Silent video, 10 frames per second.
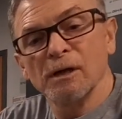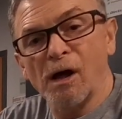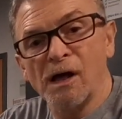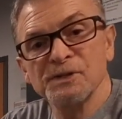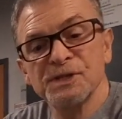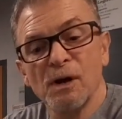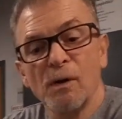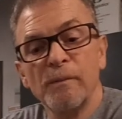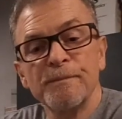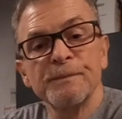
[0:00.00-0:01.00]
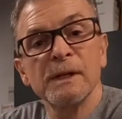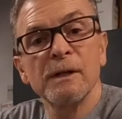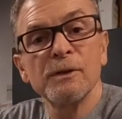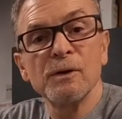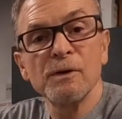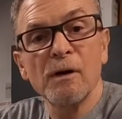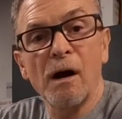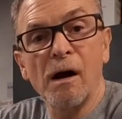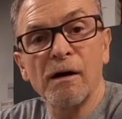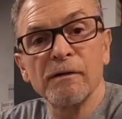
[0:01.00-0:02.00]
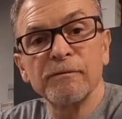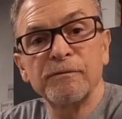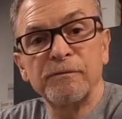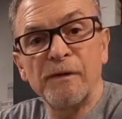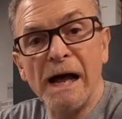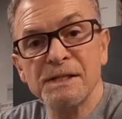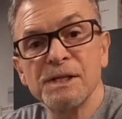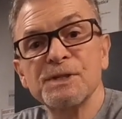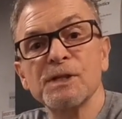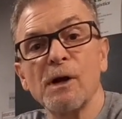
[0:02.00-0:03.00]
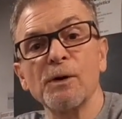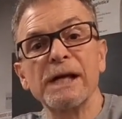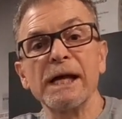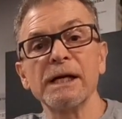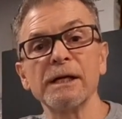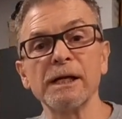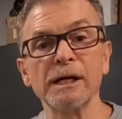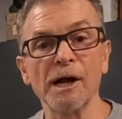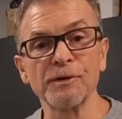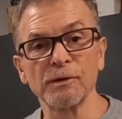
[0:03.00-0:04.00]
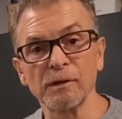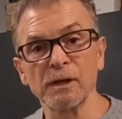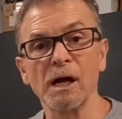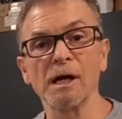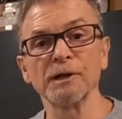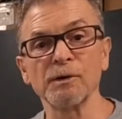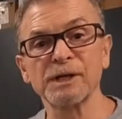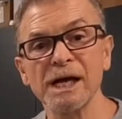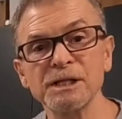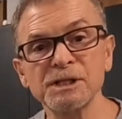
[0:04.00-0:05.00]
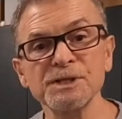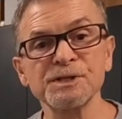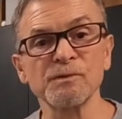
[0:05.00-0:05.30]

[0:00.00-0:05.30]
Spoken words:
Also, there are faucets located in other locations,